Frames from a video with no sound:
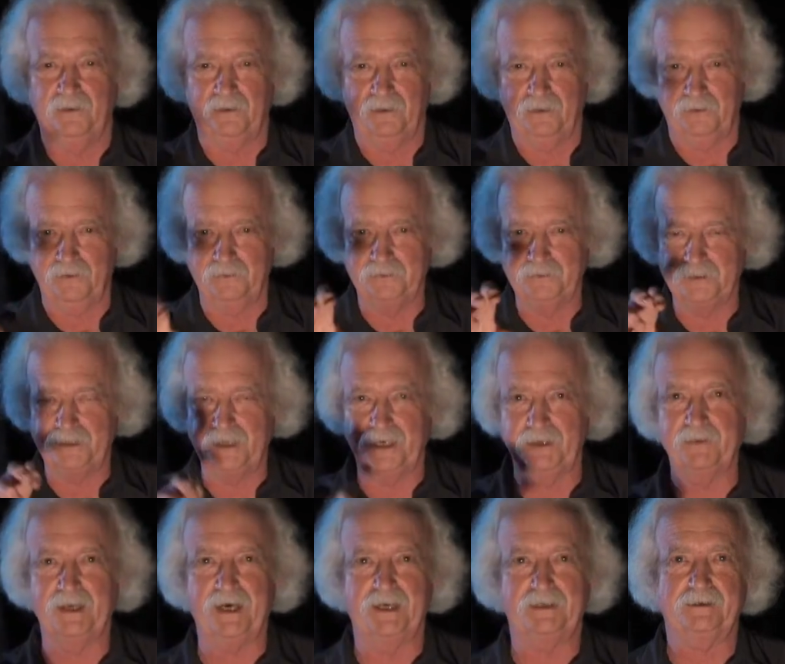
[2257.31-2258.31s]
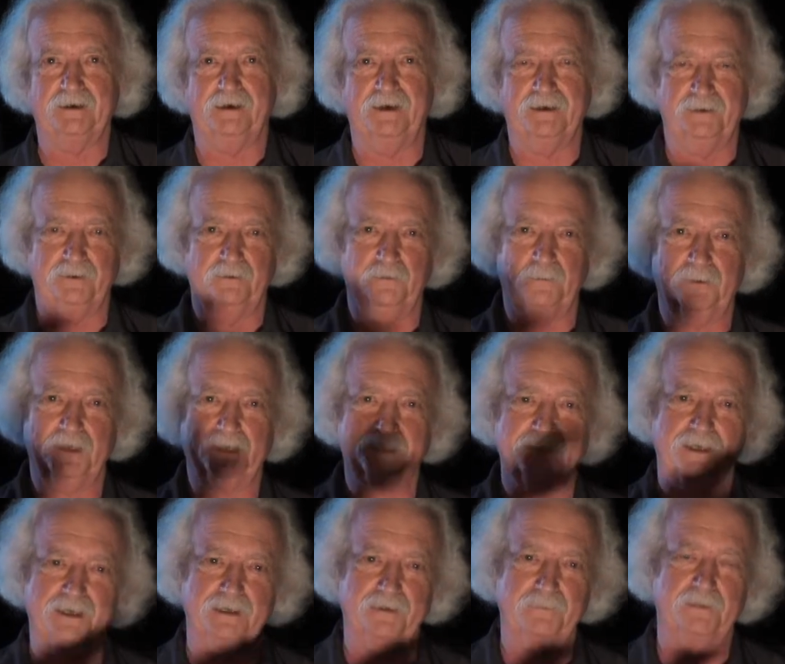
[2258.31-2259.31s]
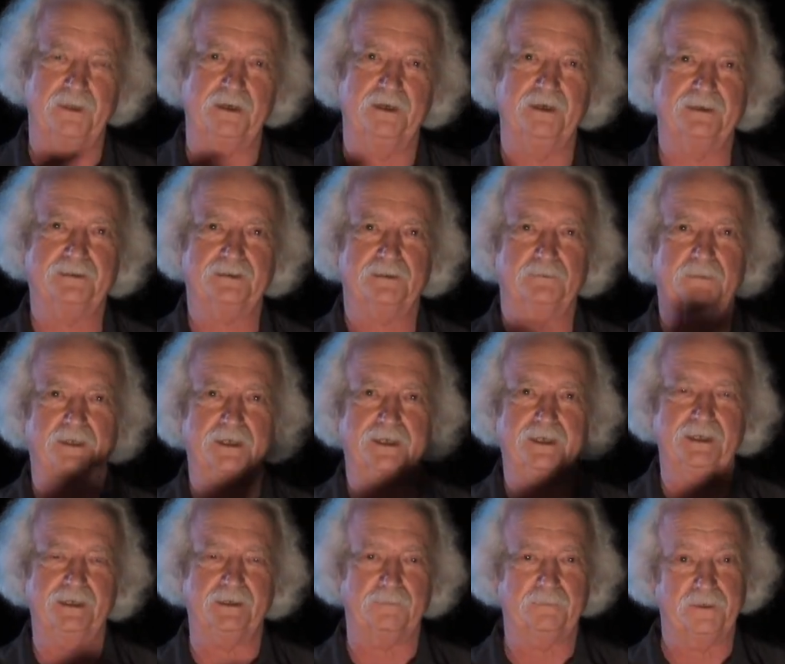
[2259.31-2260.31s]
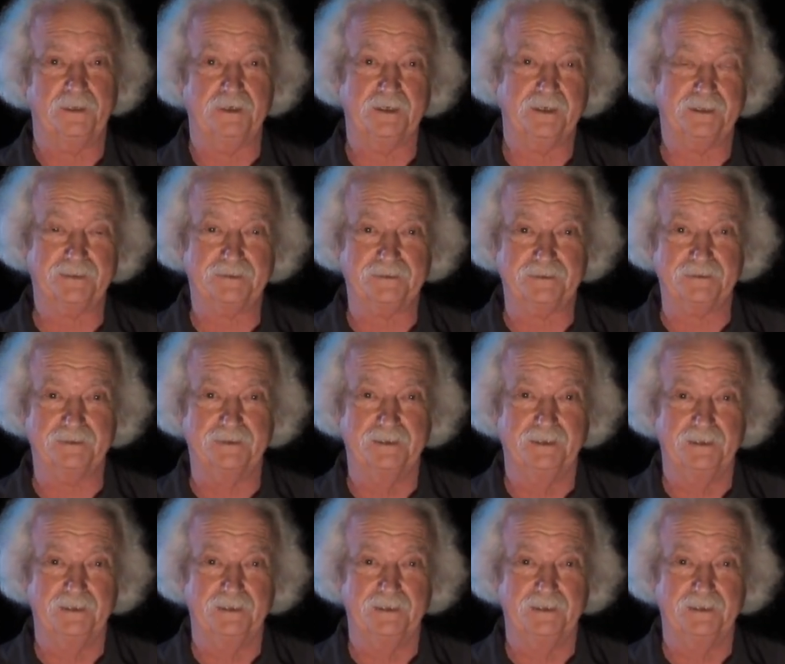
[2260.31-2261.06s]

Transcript: on came that toddler, picking up the nuts, picking up the nuts,